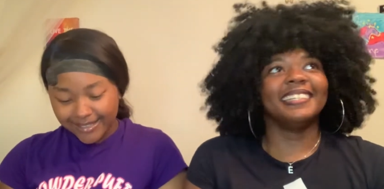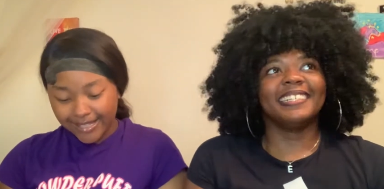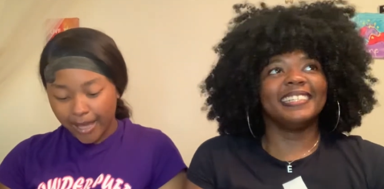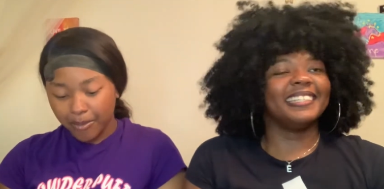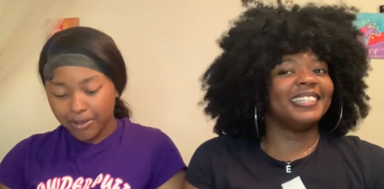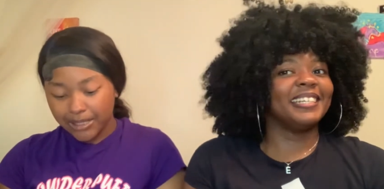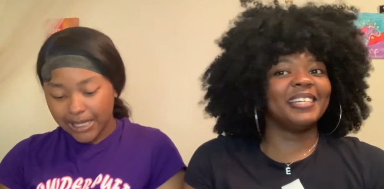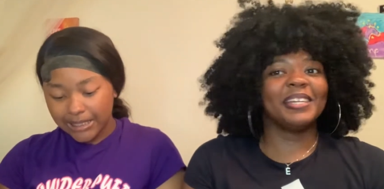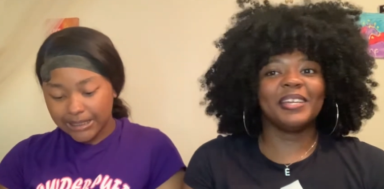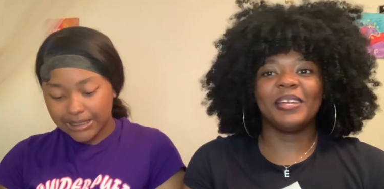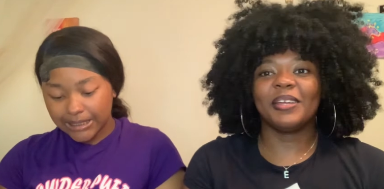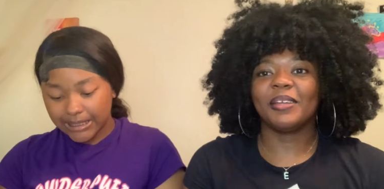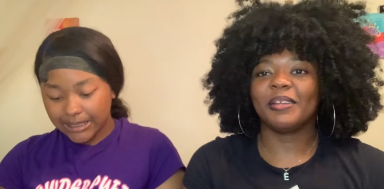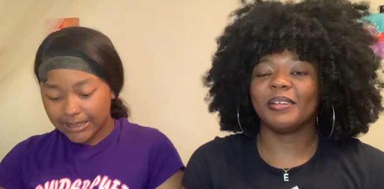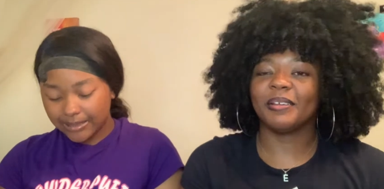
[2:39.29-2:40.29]
Speaker 1: Now,
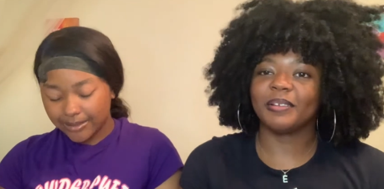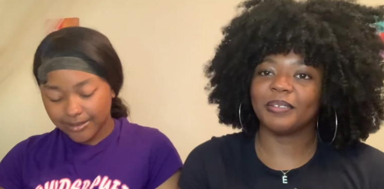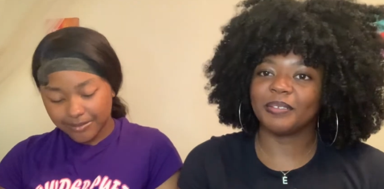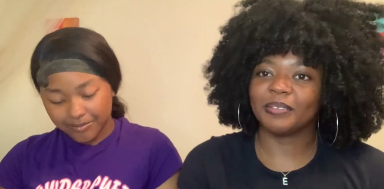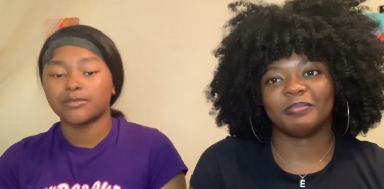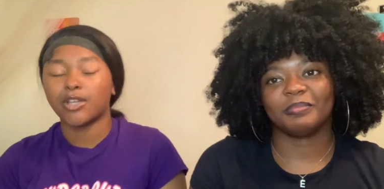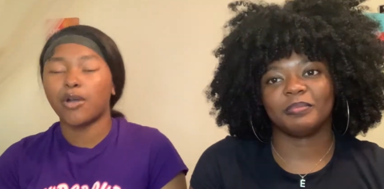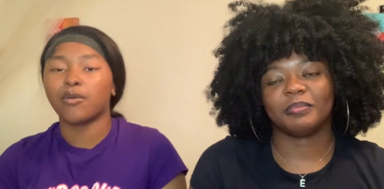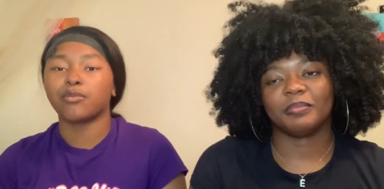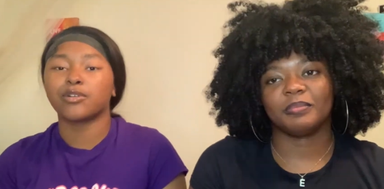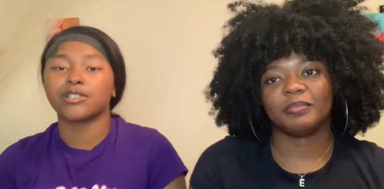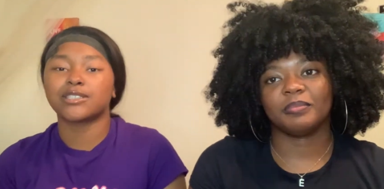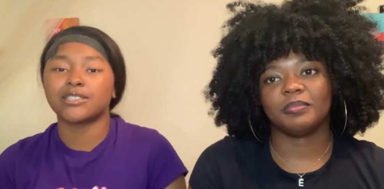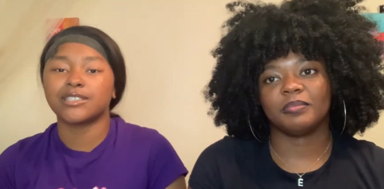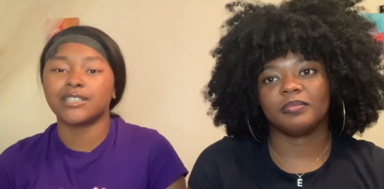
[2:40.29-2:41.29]
relationship, don't
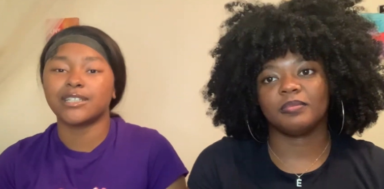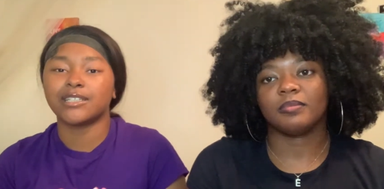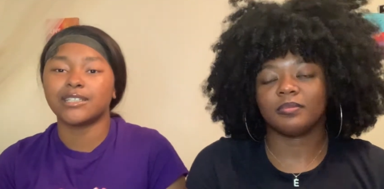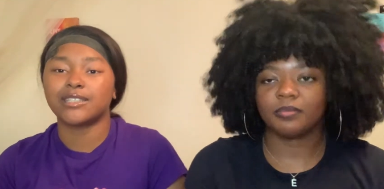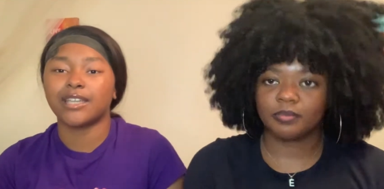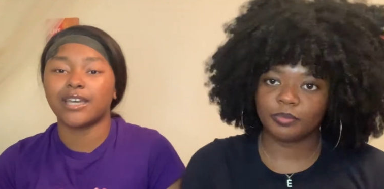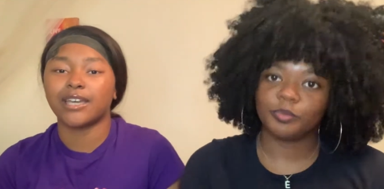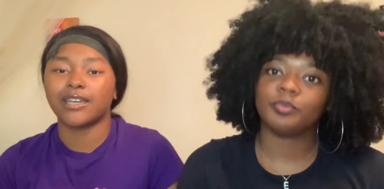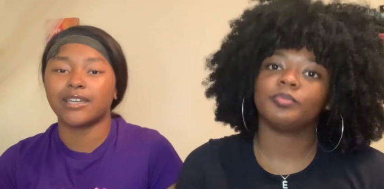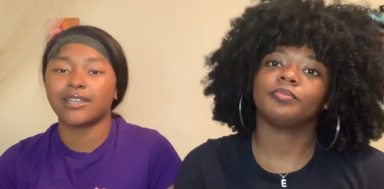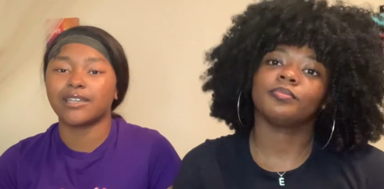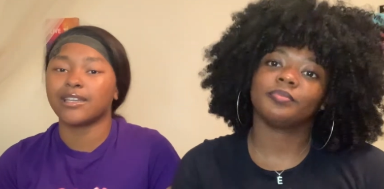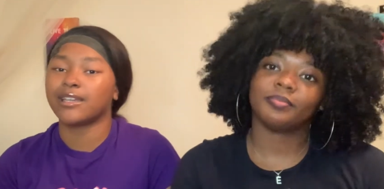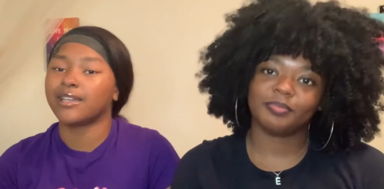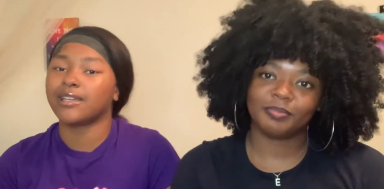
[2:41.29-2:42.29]
rush into
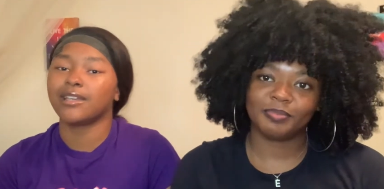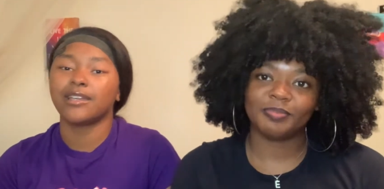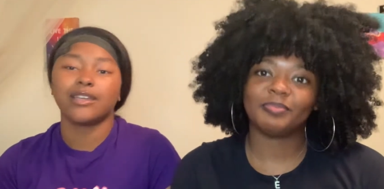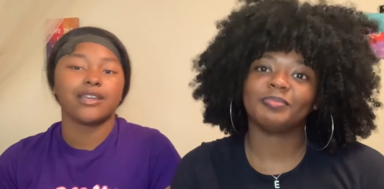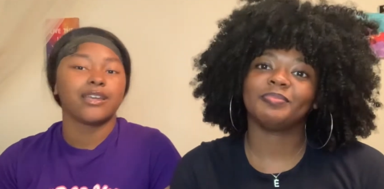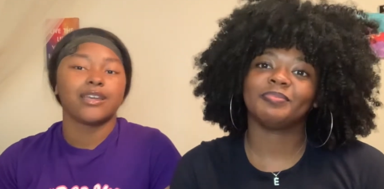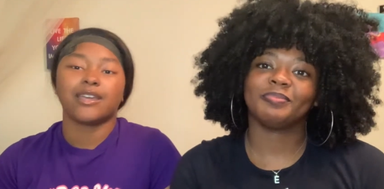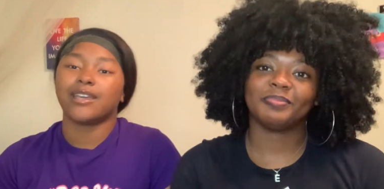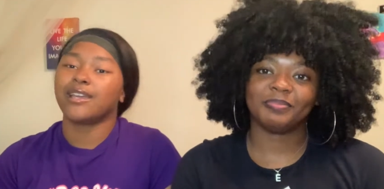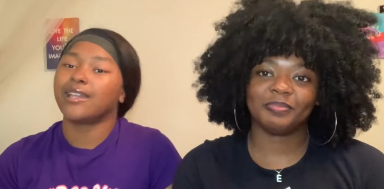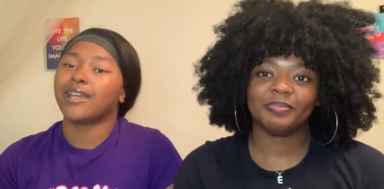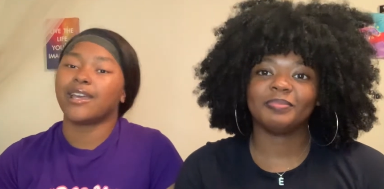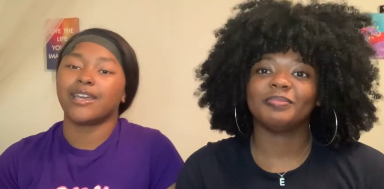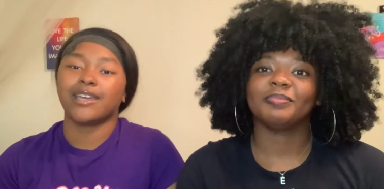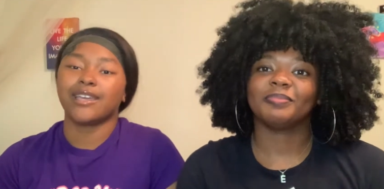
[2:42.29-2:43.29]
anything. It
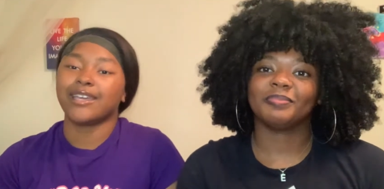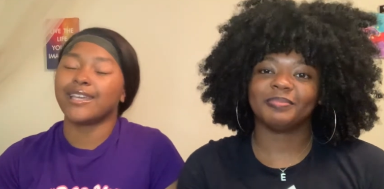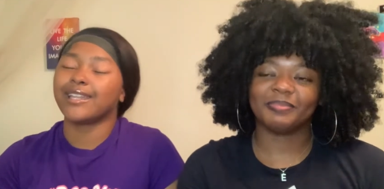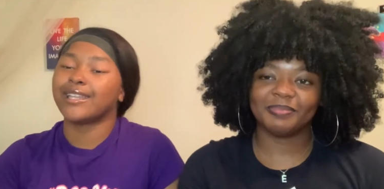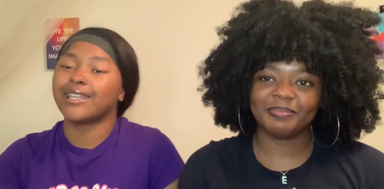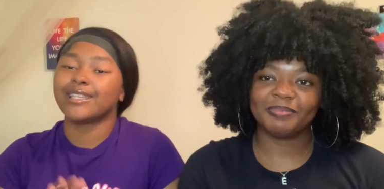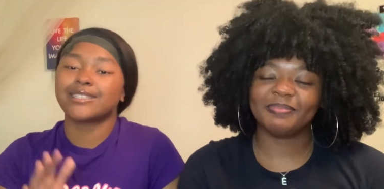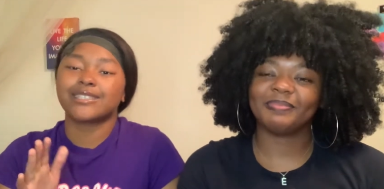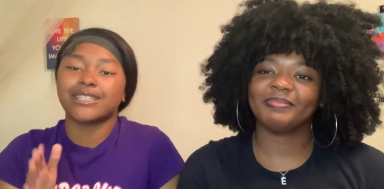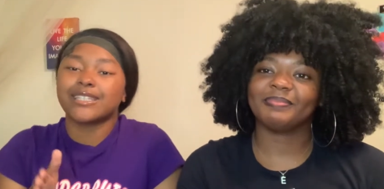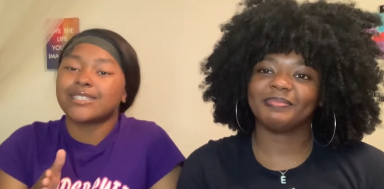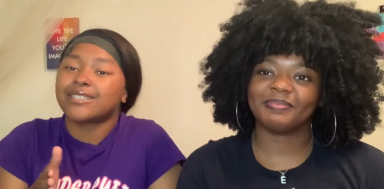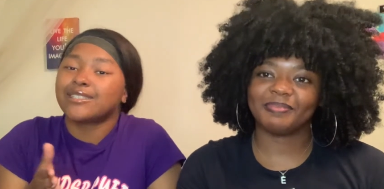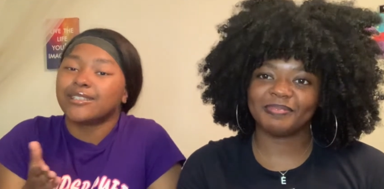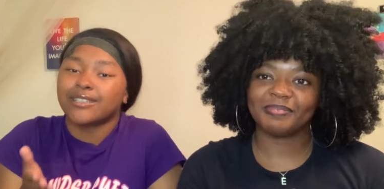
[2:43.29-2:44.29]
it ain't it, it's
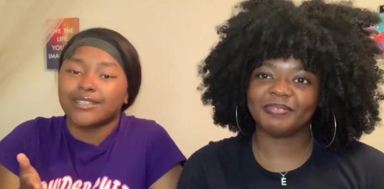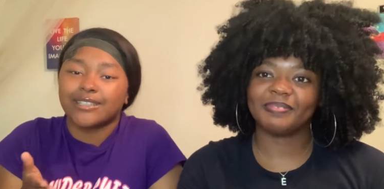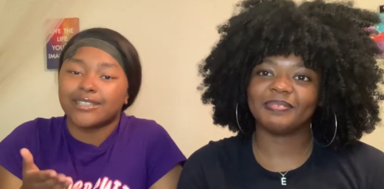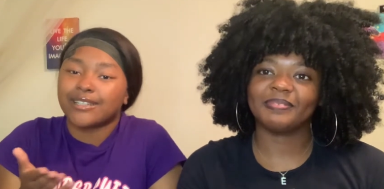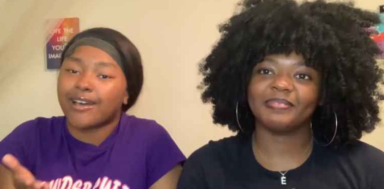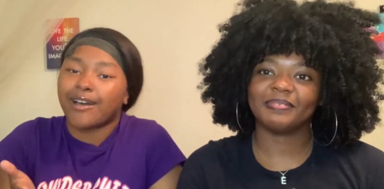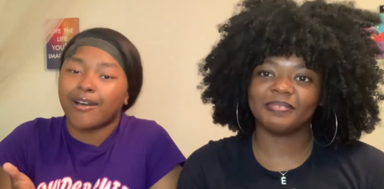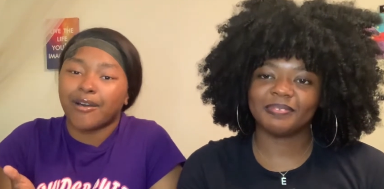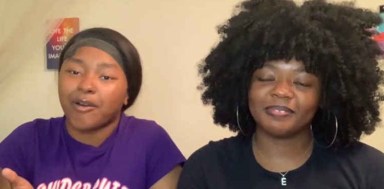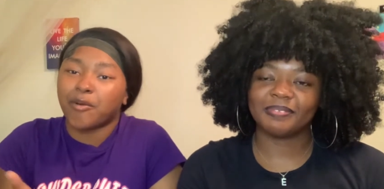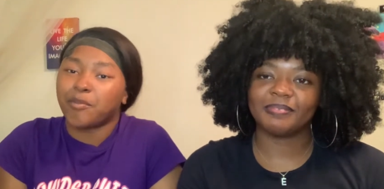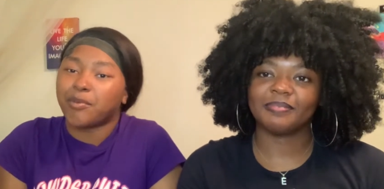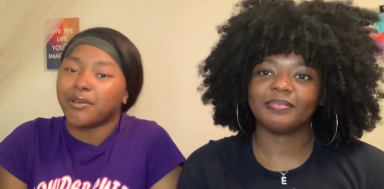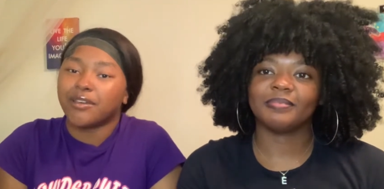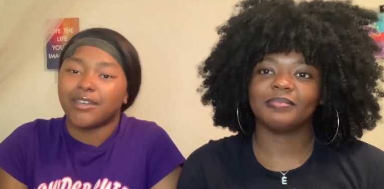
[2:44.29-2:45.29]
it's good and
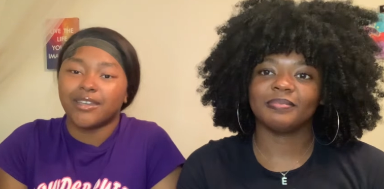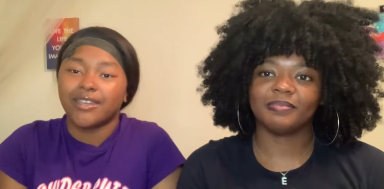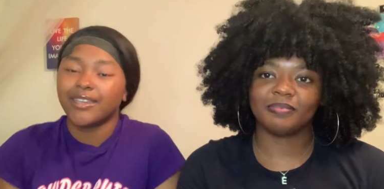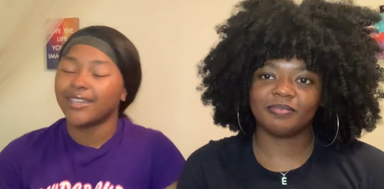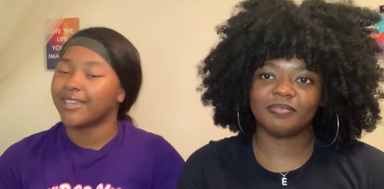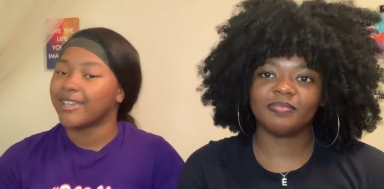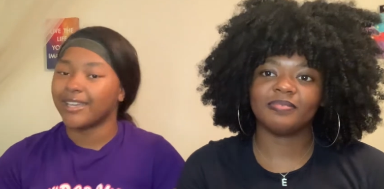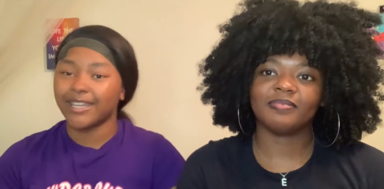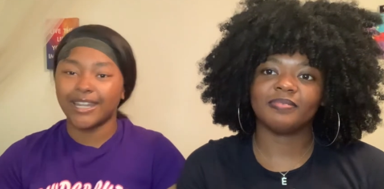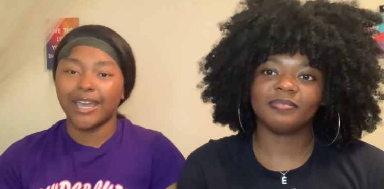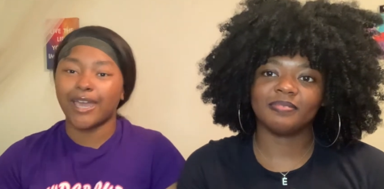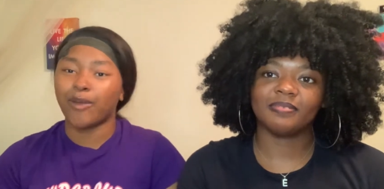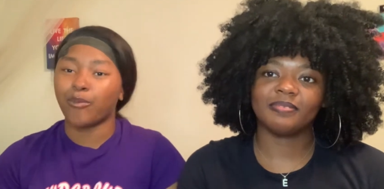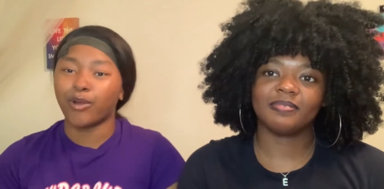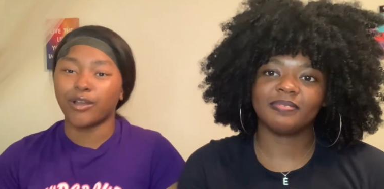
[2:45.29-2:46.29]
all, but it
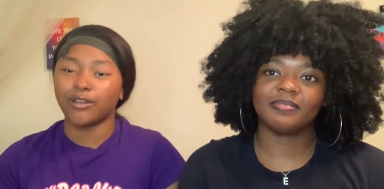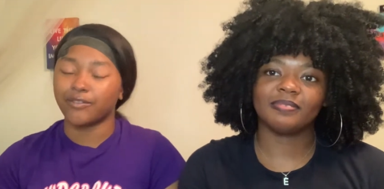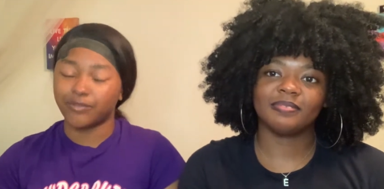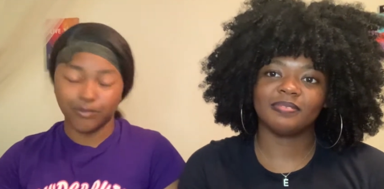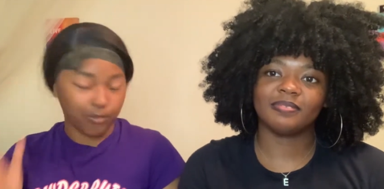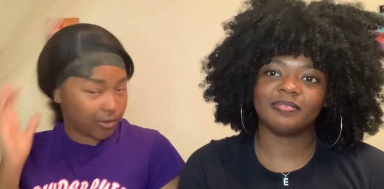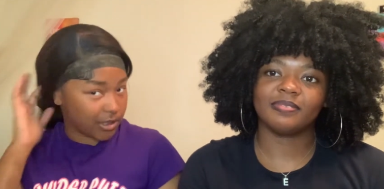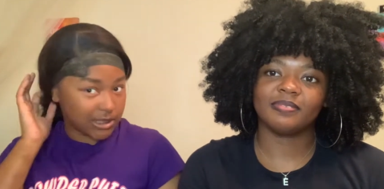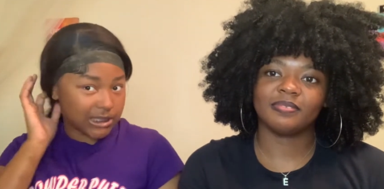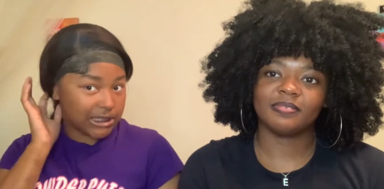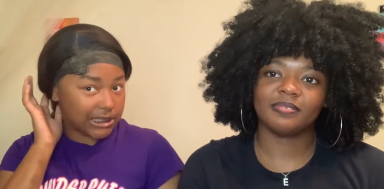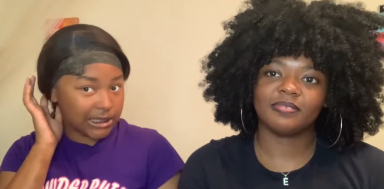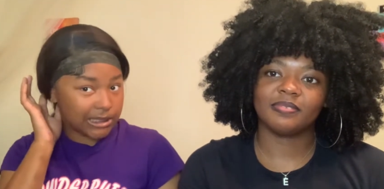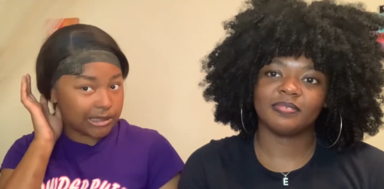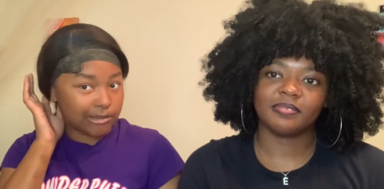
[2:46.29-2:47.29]
ain't worth
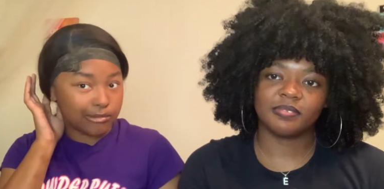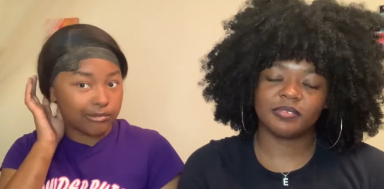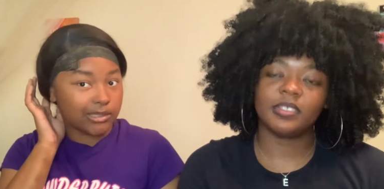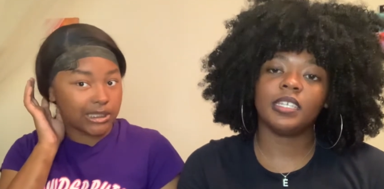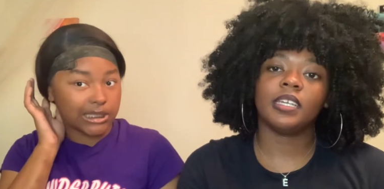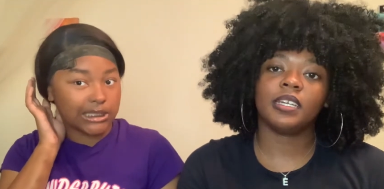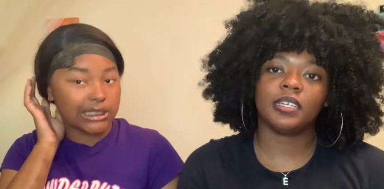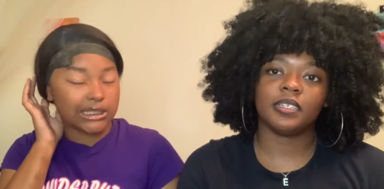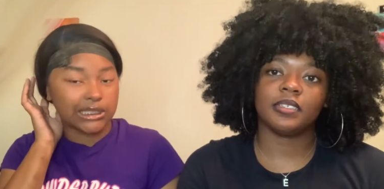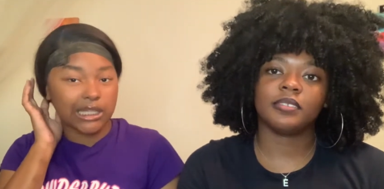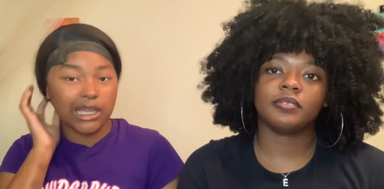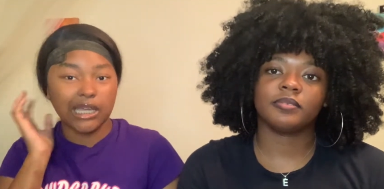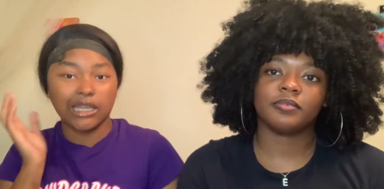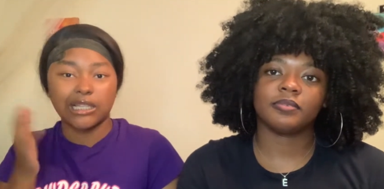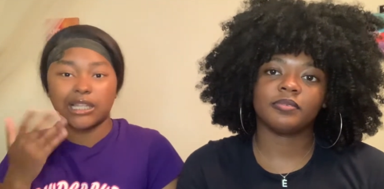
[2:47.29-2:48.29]
rushing into because yeah. it's not